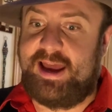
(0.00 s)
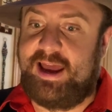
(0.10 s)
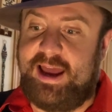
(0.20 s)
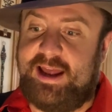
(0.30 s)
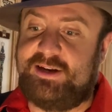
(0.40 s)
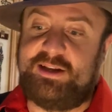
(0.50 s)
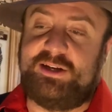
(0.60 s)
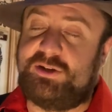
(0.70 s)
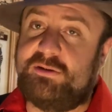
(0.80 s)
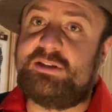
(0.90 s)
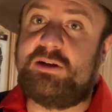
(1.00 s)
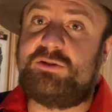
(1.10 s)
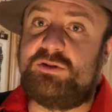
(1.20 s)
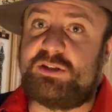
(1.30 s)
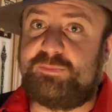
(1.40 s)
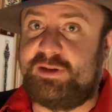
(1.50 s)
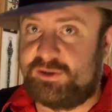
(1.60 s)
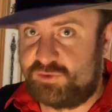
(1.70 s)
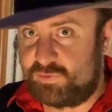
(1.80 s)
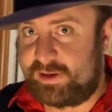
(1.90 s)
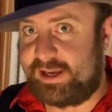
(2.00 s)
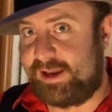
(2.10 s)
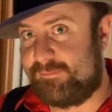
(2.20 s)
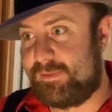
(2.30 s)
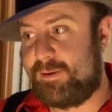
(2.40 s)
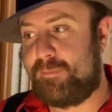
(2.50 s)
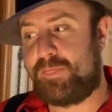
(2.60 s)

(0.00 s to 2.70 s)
And it turns out to just be a dream,